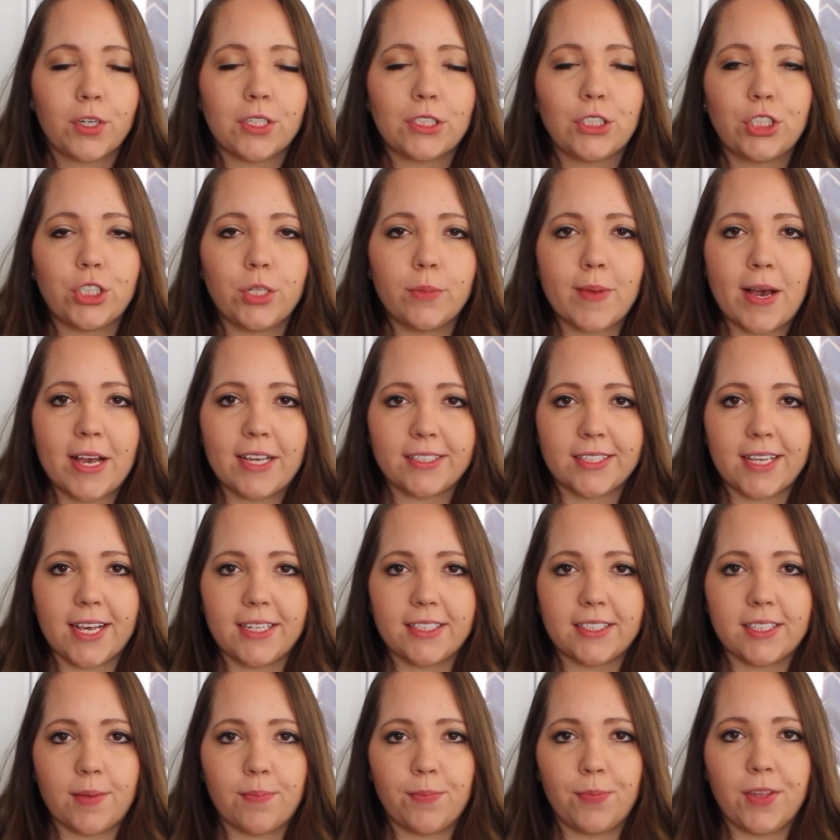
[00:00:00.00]
She might say
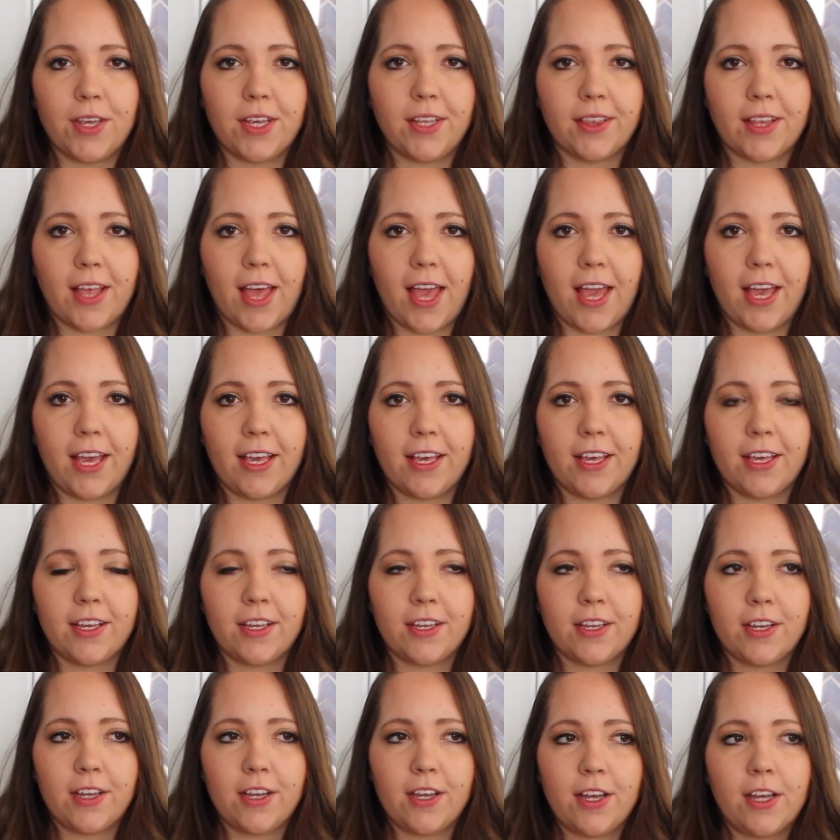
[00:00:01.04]
something like,
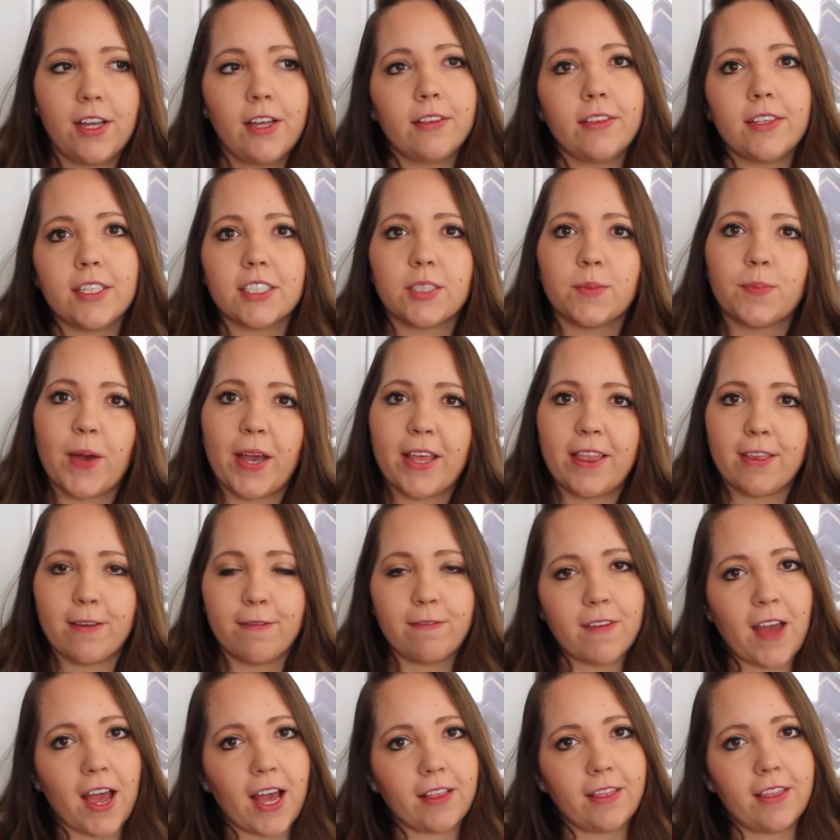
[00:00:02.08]
despite the
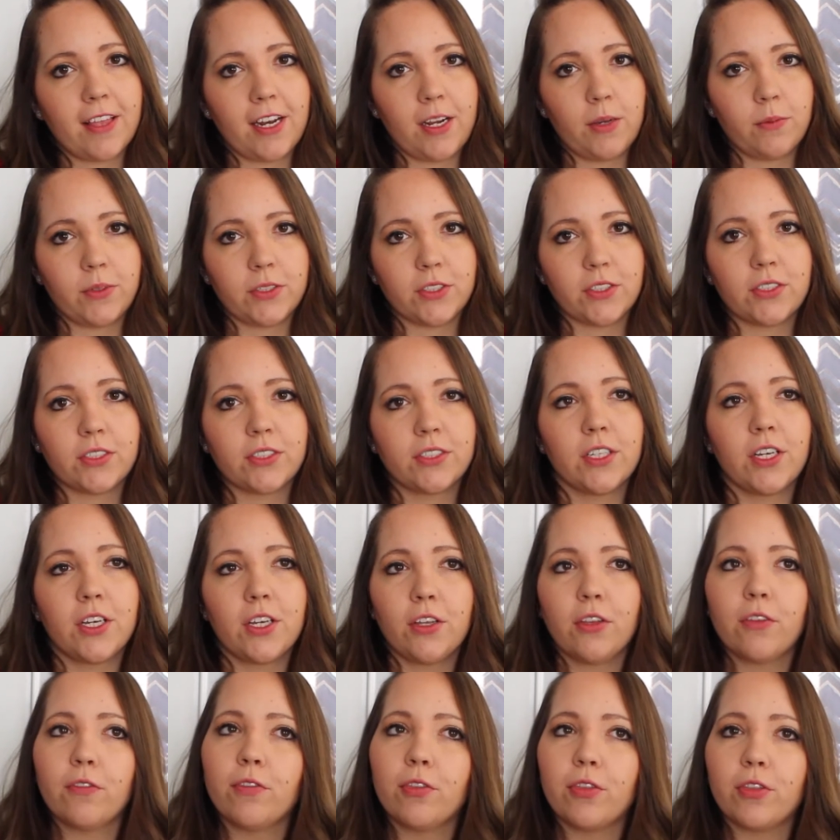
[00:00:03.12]
fact that it was
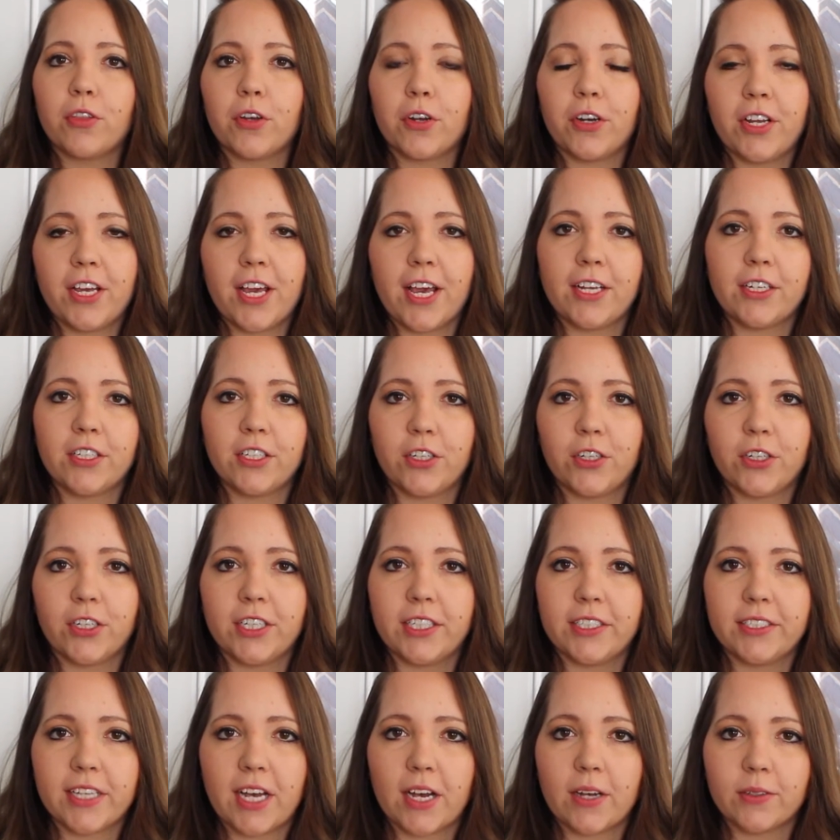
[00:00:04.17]
38
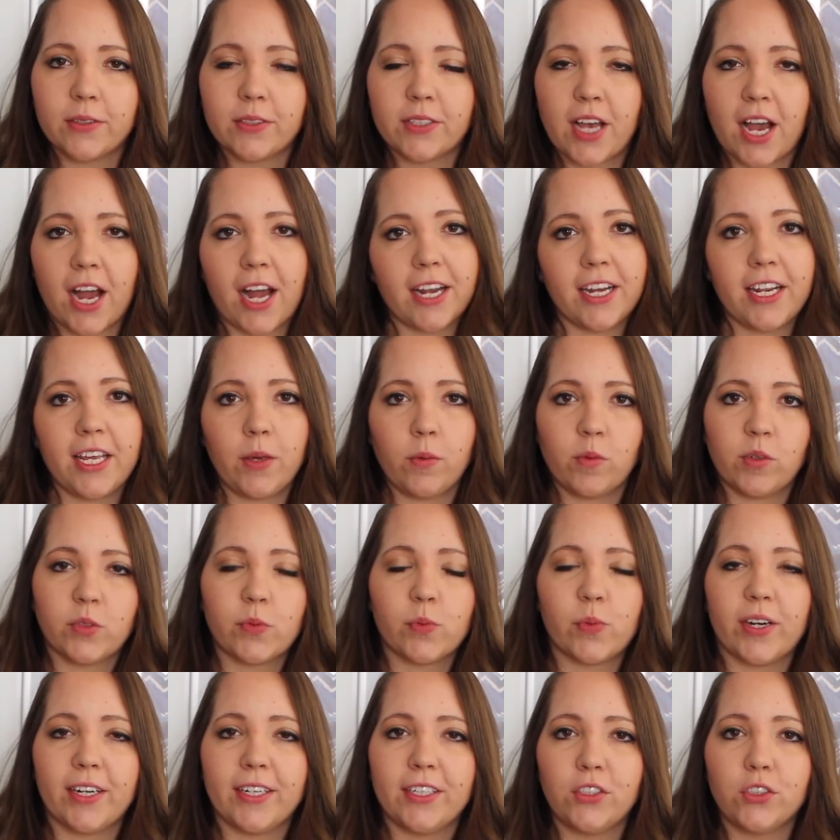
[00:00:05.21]
degrees outside, he
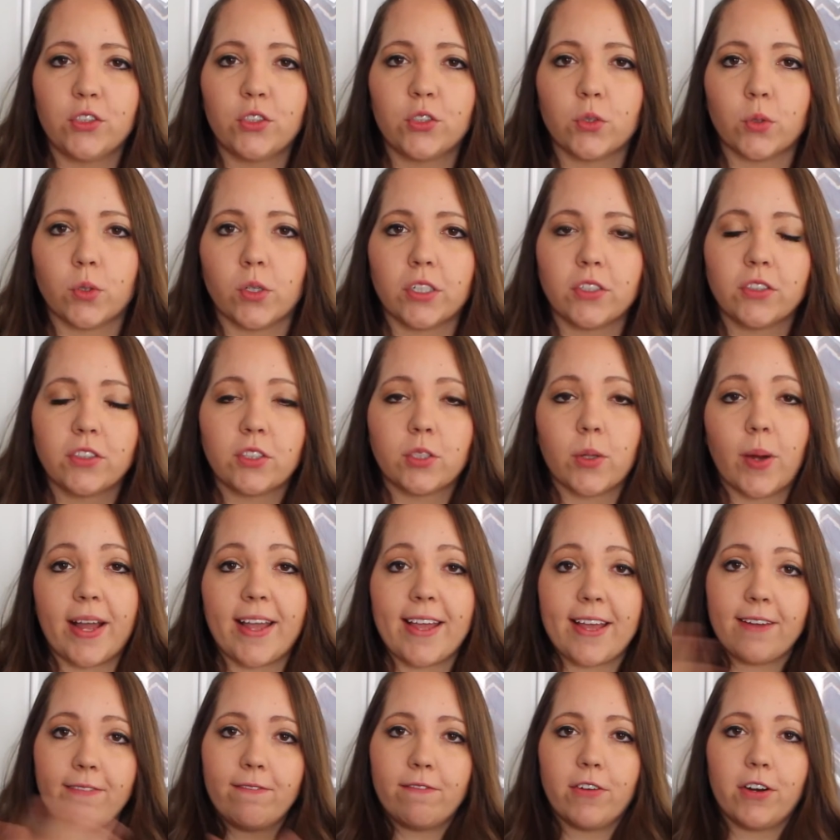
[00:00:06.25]
was wearing shorts. So I
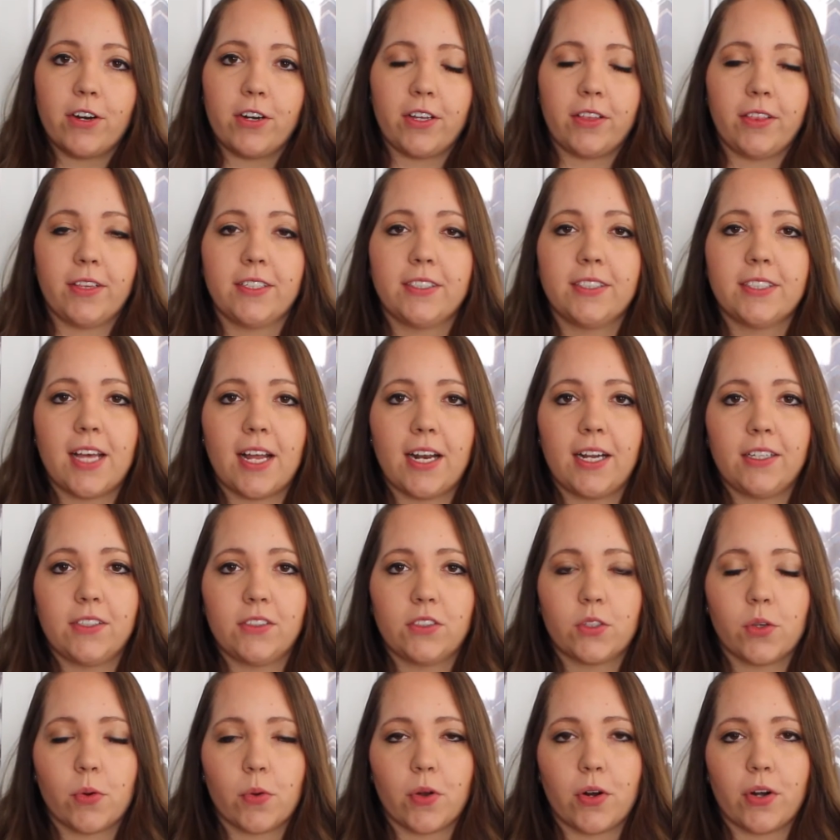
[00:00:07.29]
inverted the
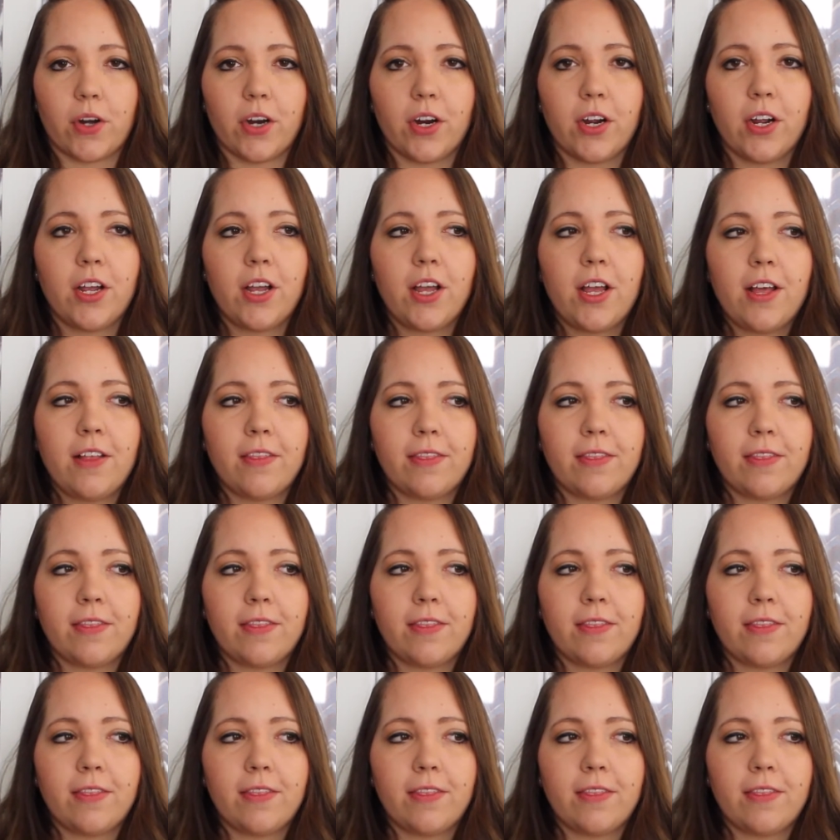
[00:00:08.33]
sentence order.